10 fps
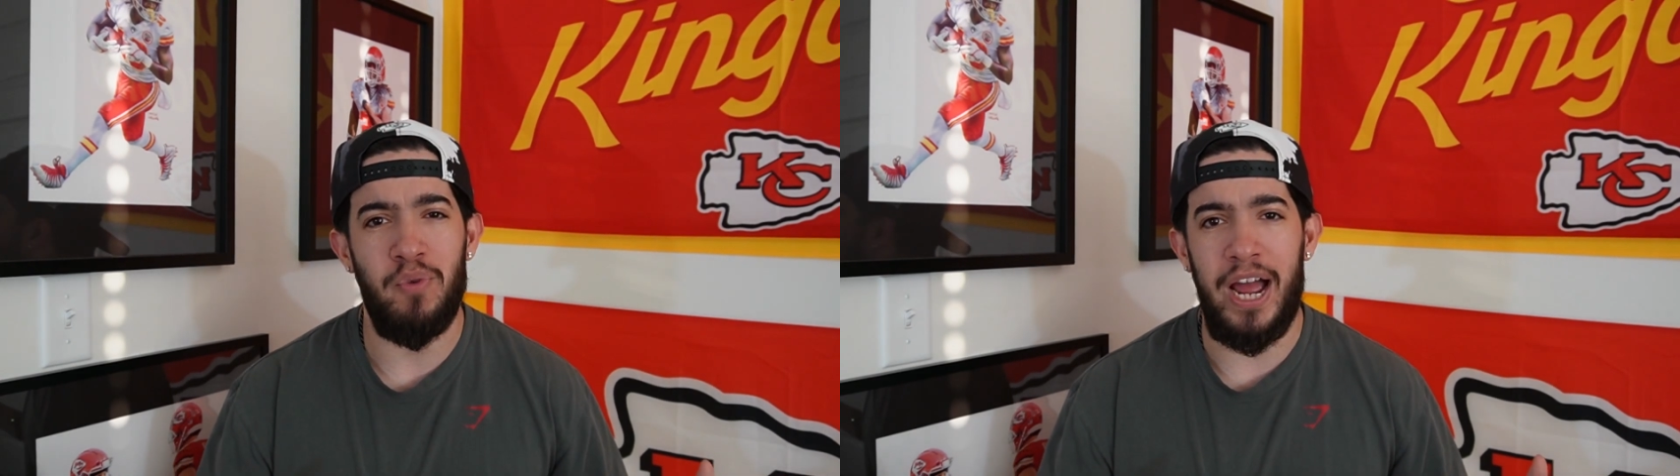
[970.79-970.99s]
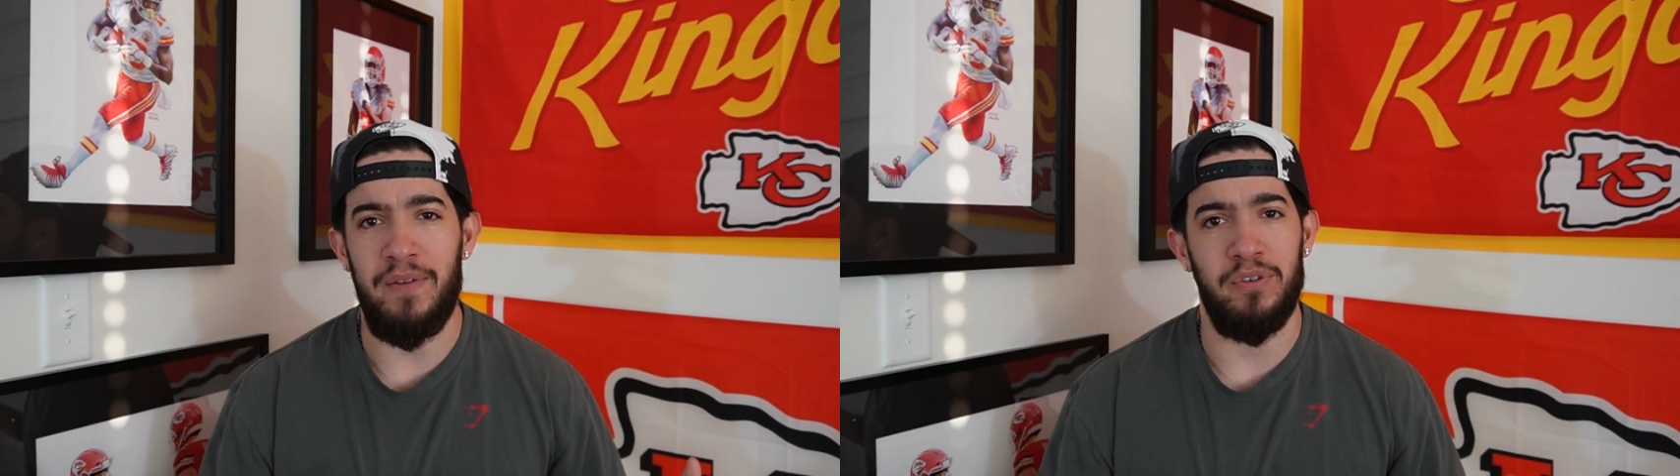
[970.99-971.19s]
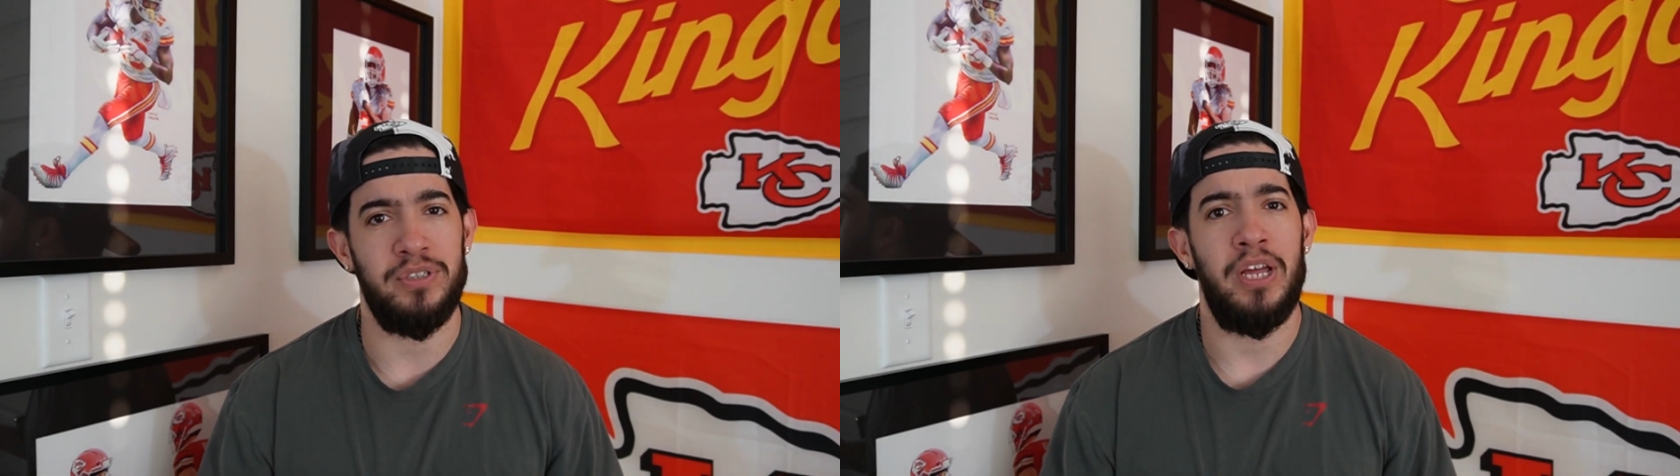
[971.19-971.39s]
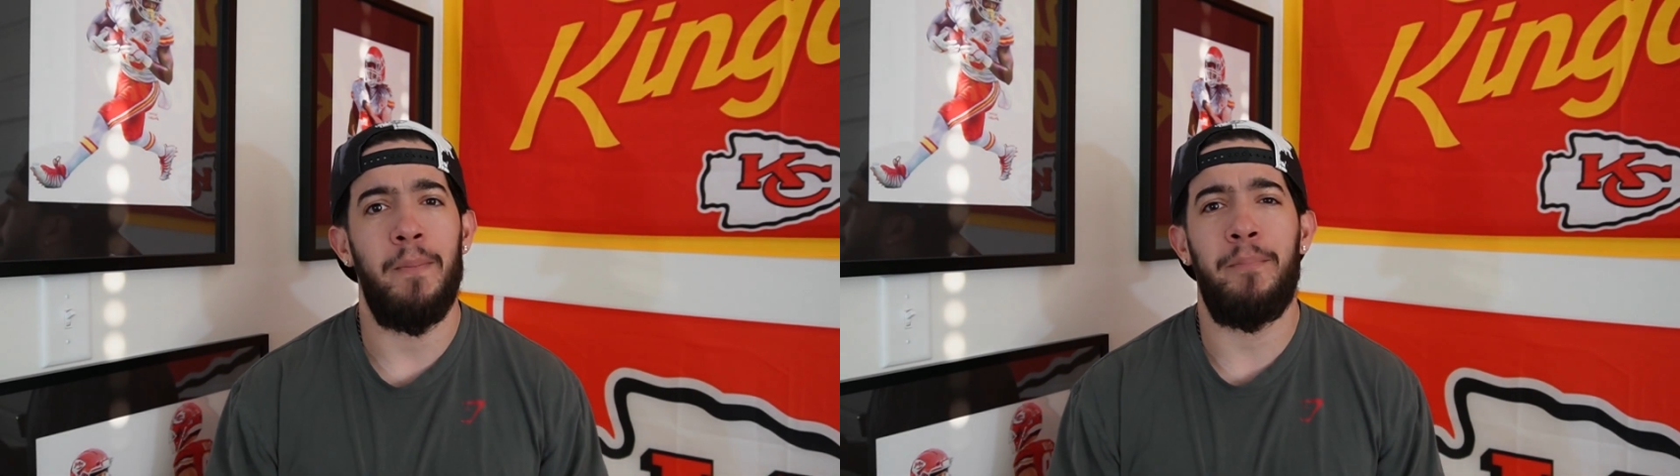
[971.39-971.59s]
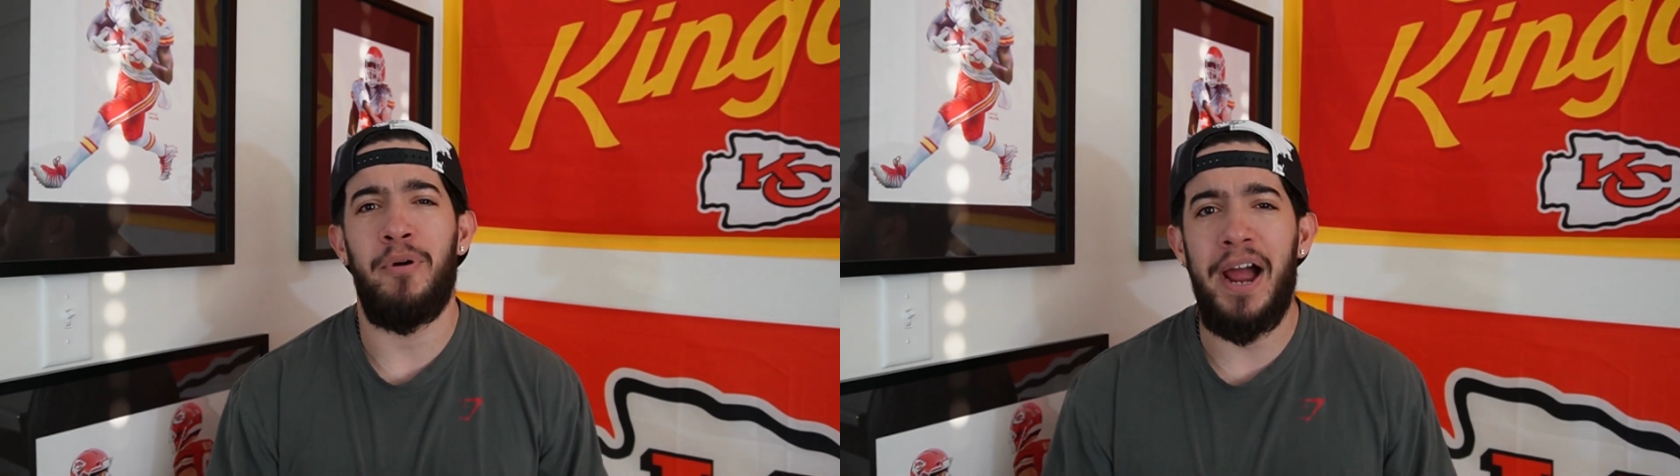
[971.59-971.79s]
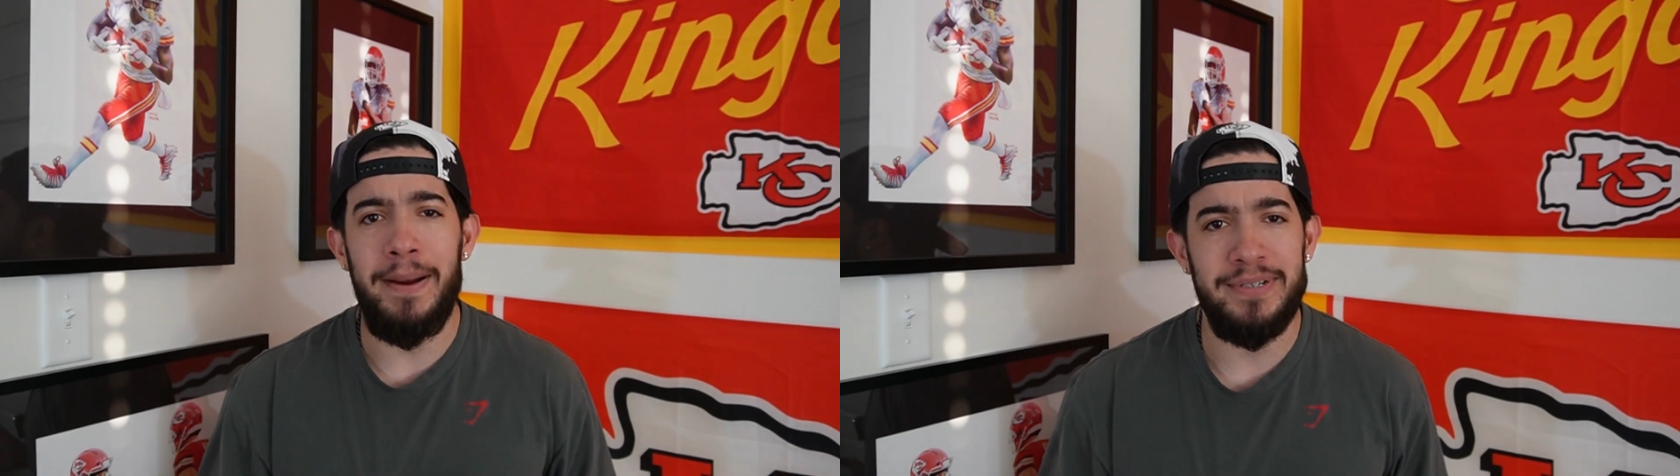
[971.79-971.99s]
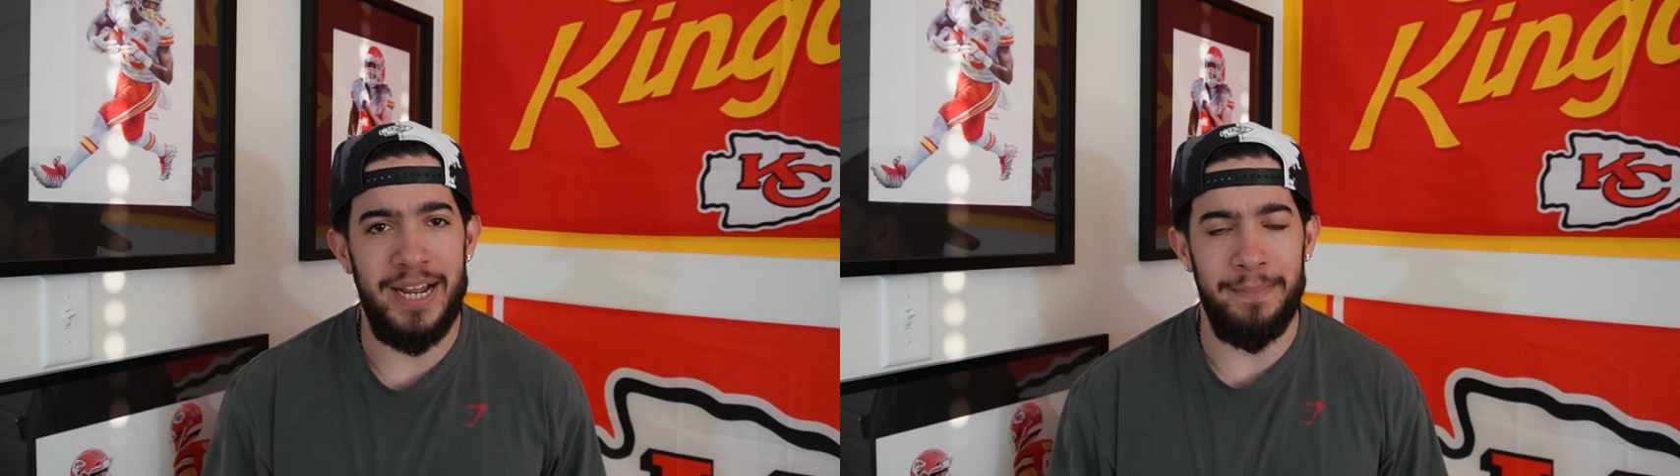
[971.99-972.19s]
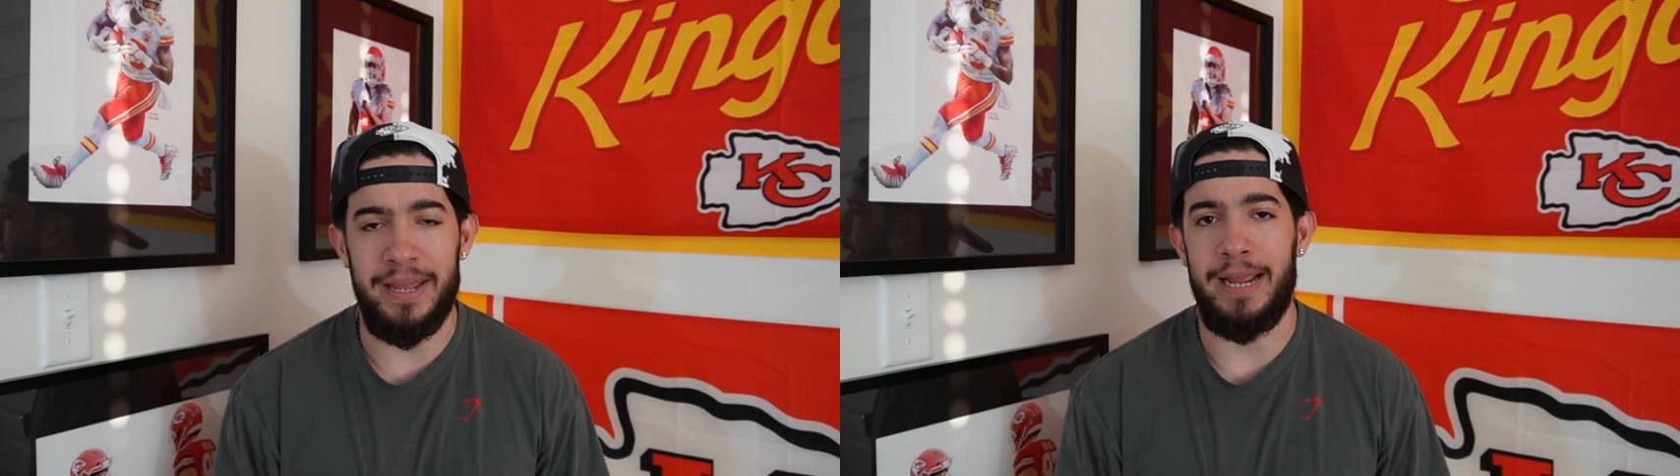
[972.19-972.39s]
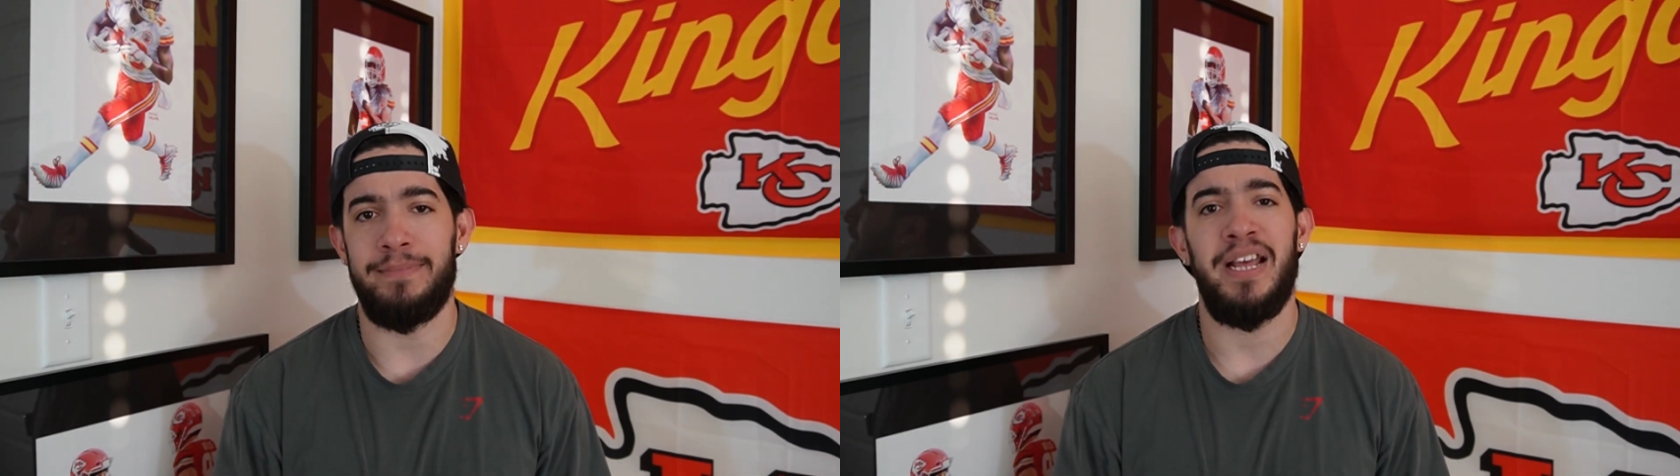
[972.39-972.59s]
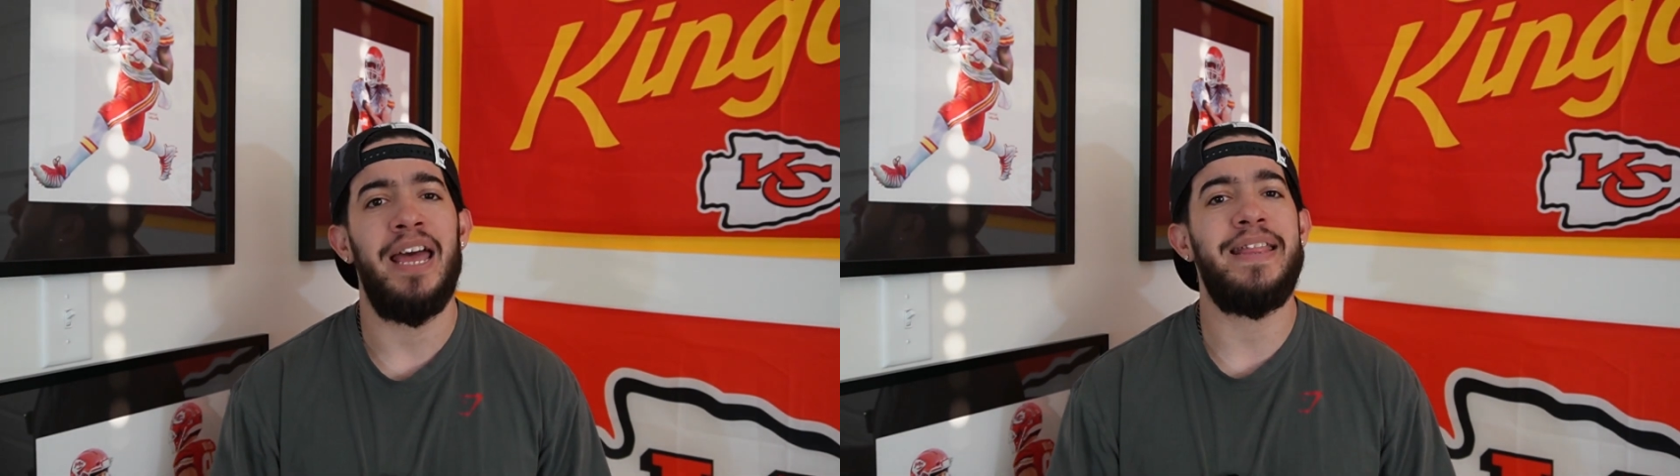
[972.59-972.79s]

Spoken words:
rivals, primetime games.